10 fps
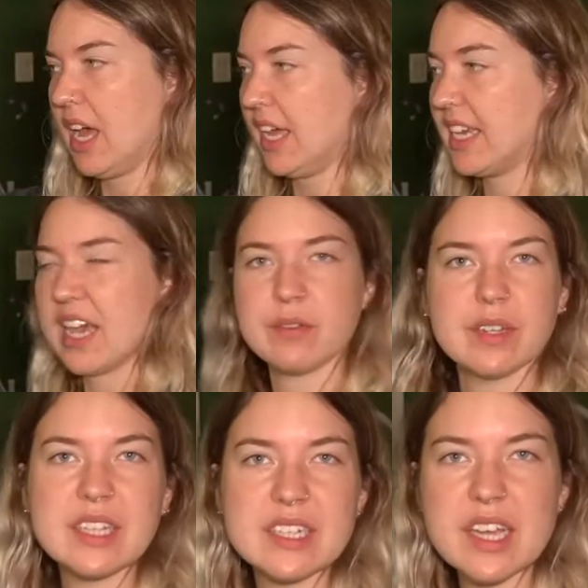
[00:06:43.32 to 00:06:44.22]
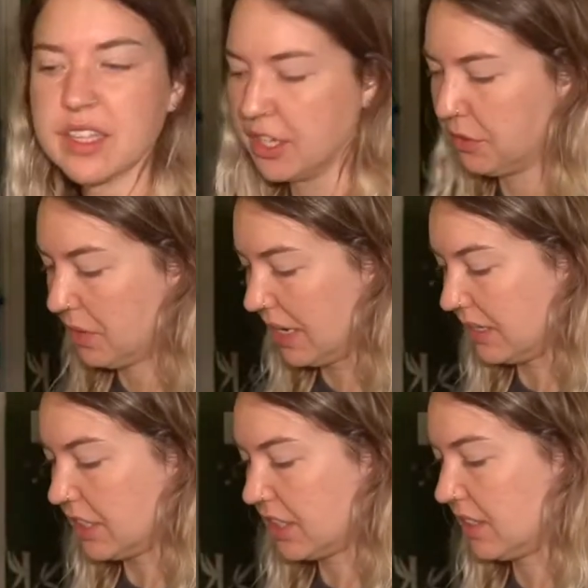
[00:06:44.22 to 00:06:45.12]
I can't really tell you. I
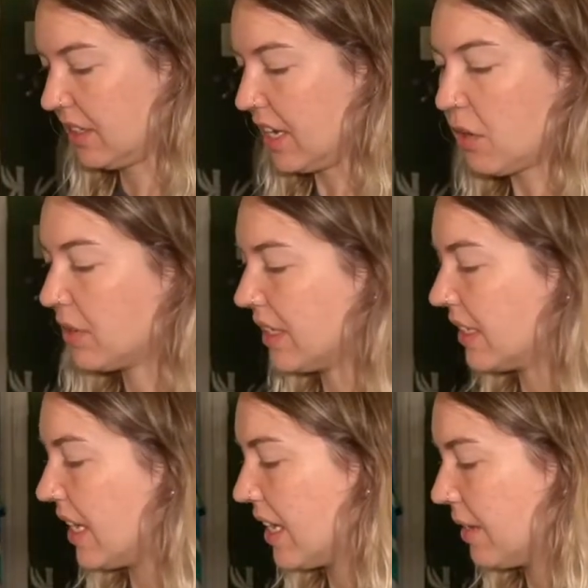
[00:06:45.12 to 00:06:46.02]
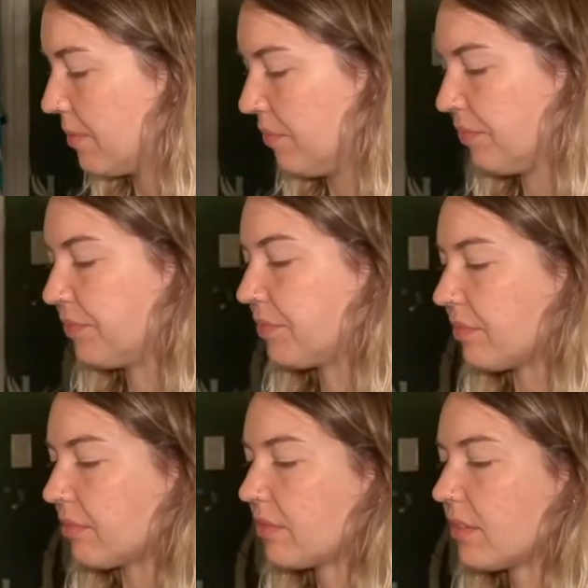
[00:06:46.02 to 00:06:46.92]
just can only say,
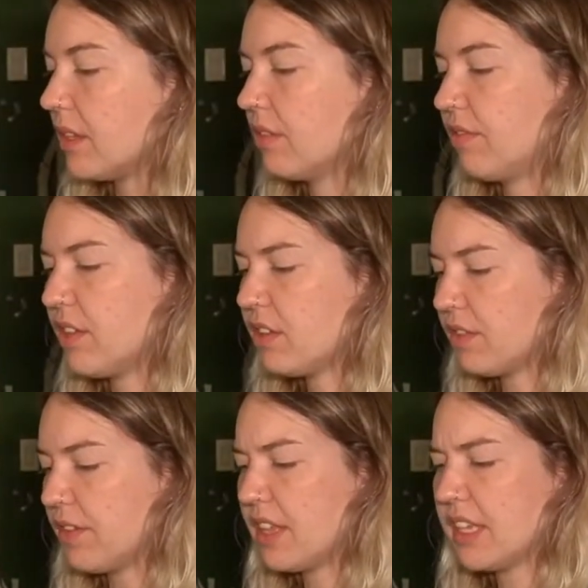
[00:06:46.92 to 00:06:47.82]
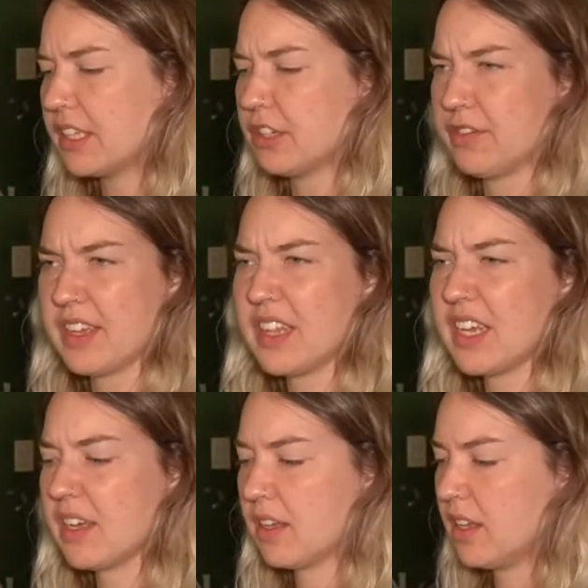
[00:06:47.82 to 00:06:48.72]
feel the feelings you're
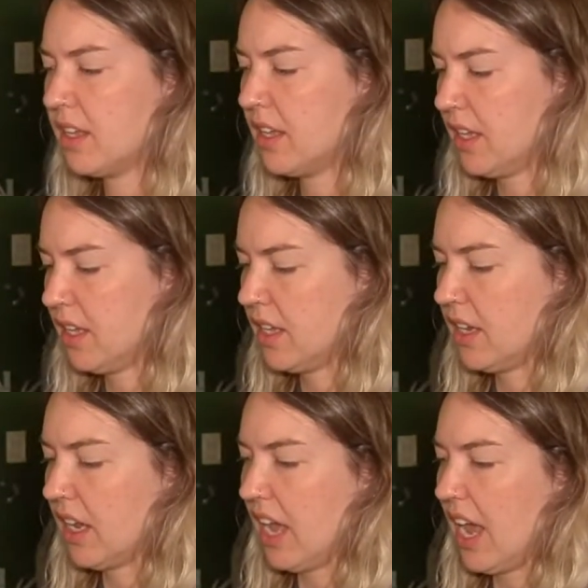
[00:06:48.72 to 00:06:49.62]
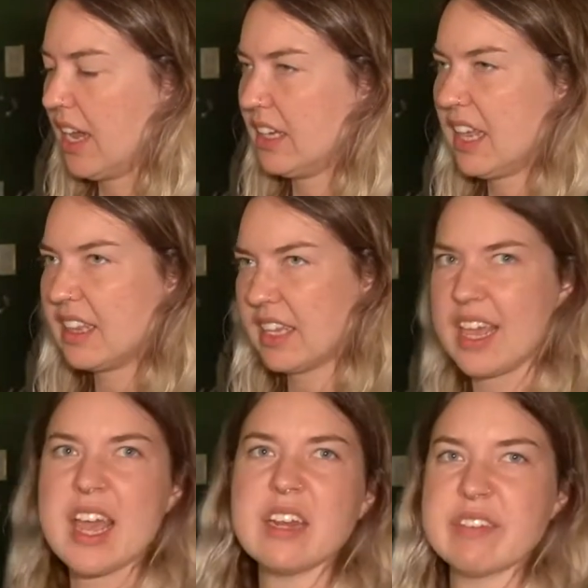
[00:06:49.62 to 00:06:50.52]
feeling and let the
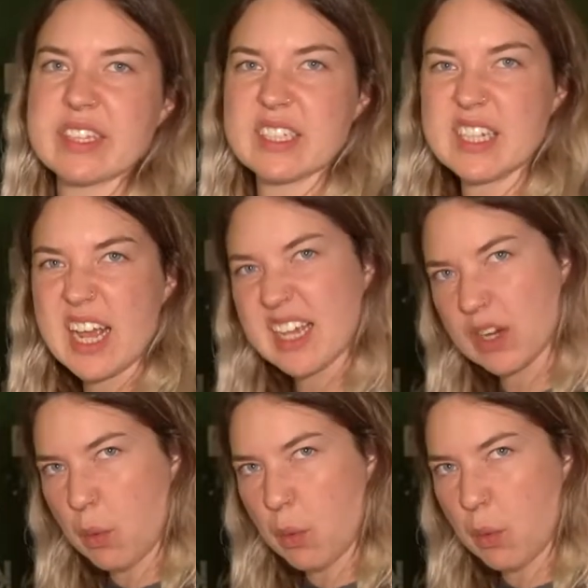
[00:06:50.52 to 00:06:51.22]
canvas take it